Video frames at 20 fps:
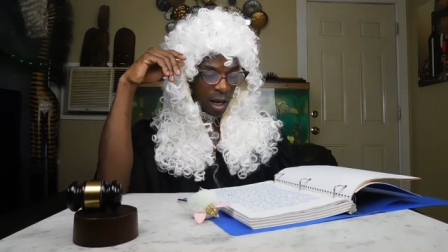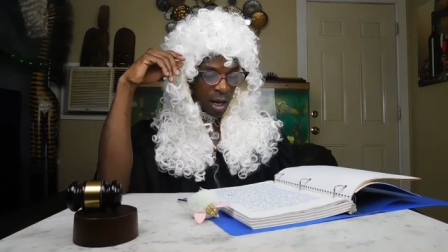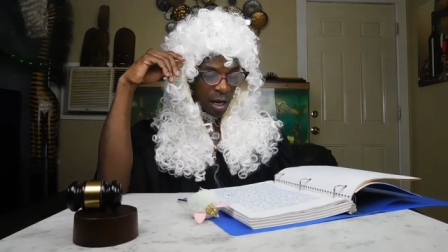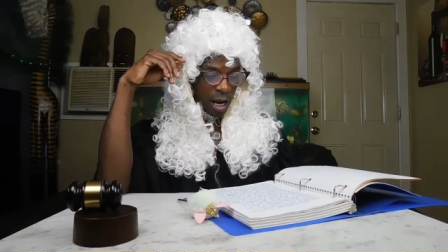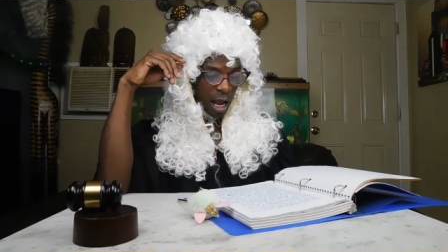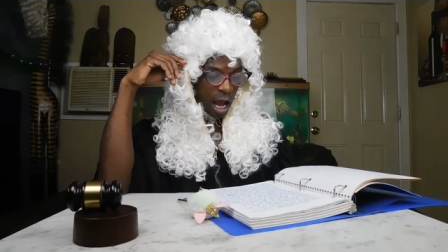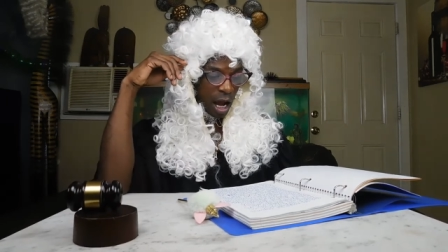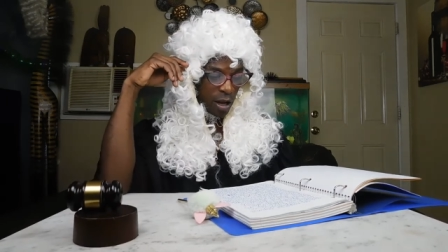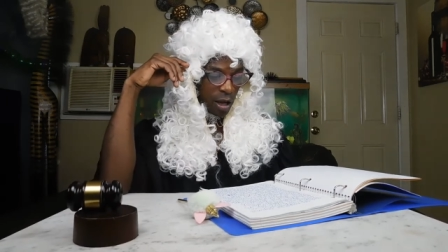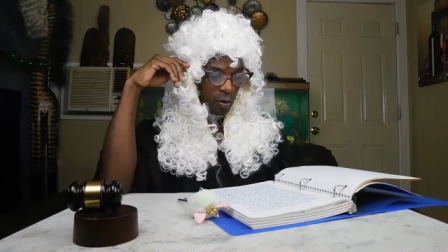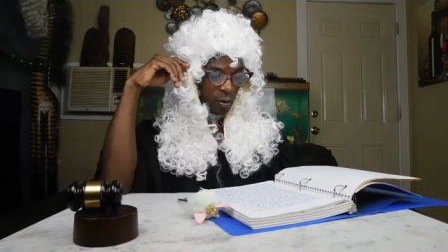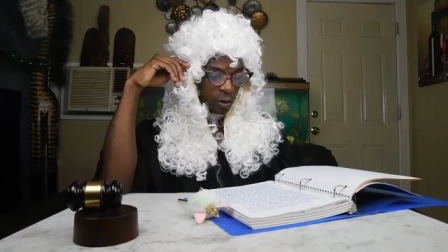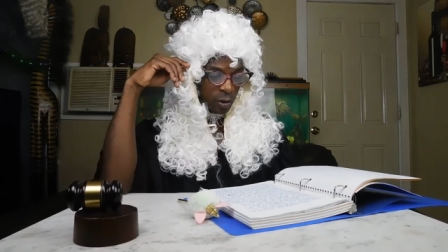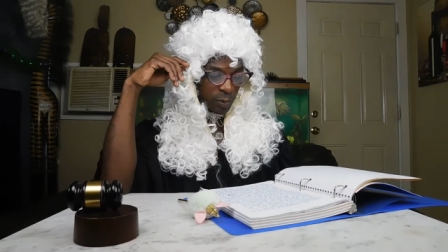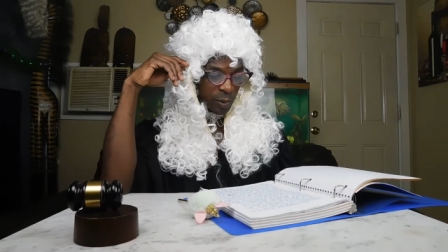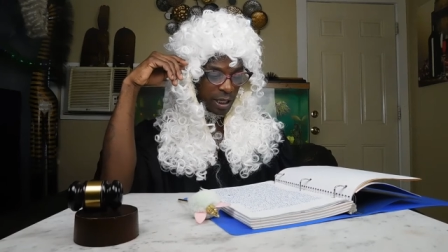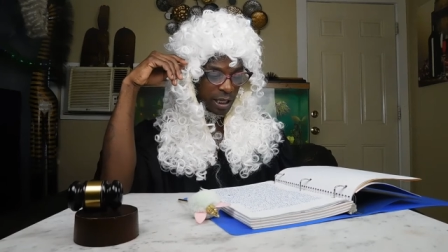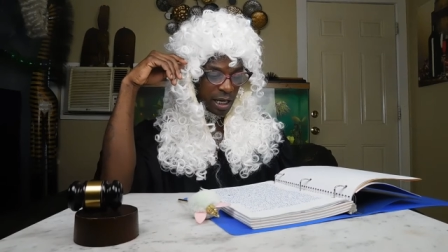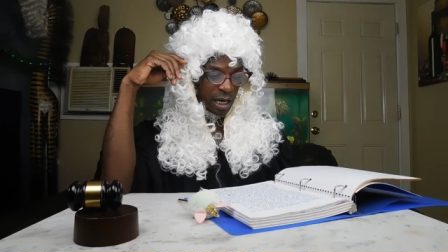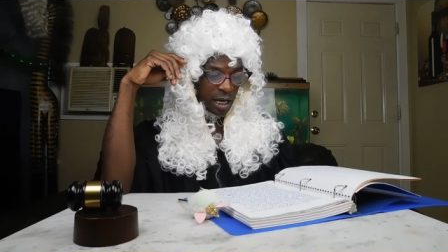Now it
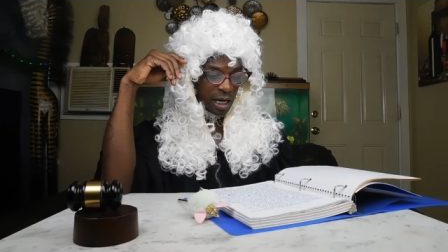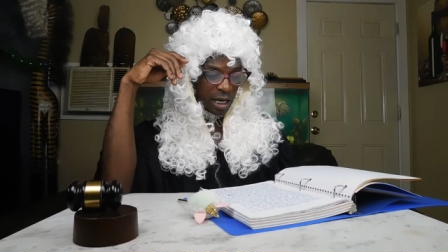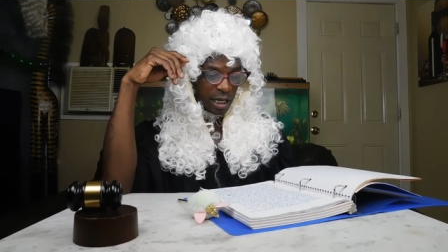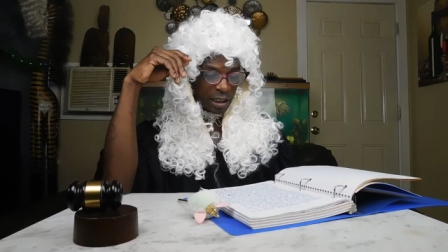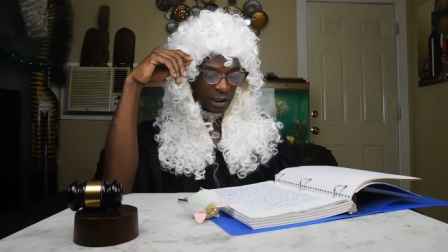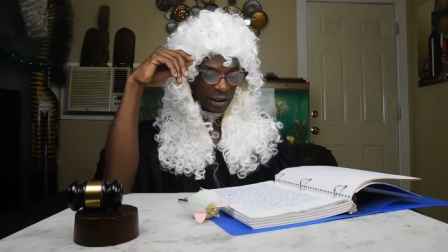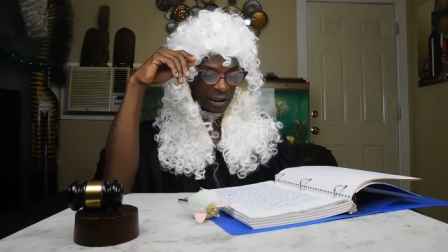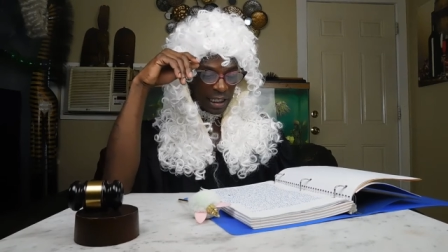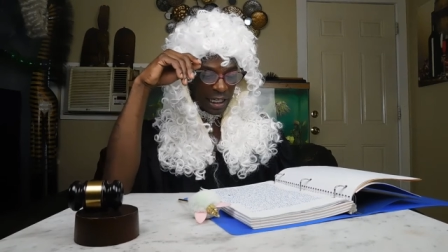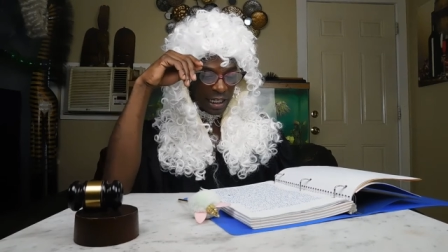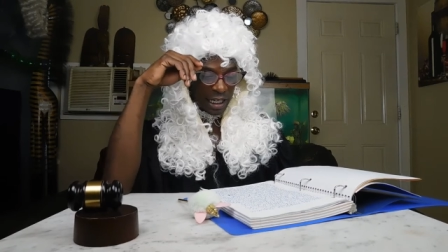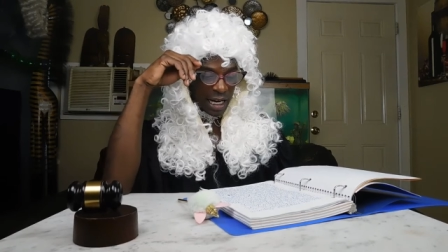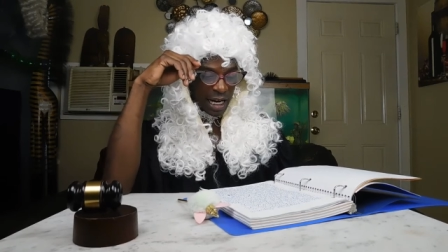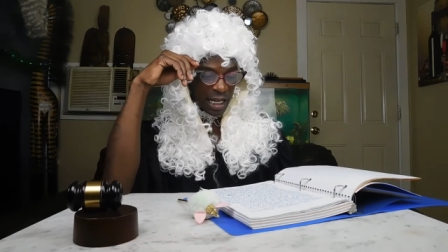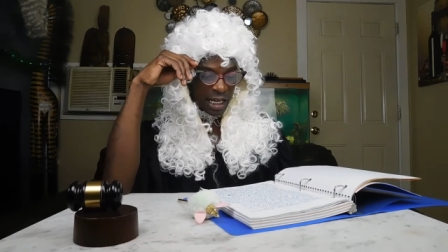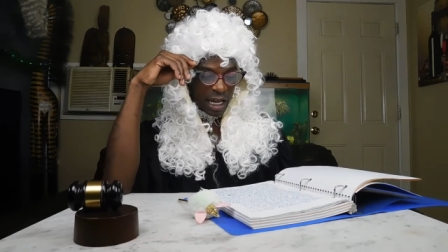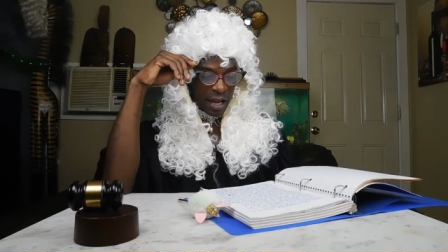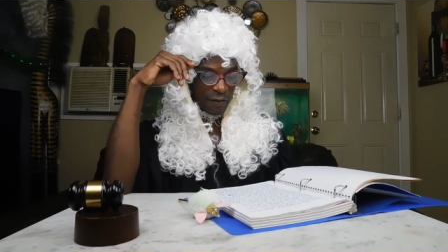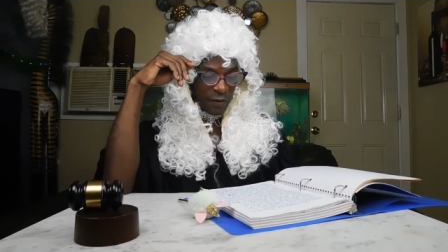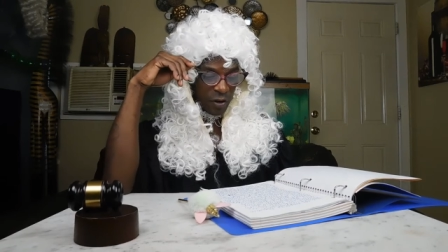was because he
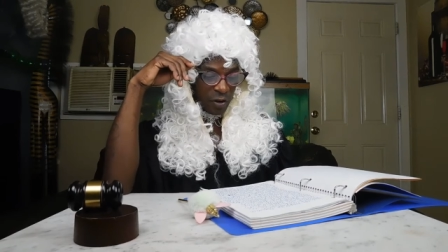didn't give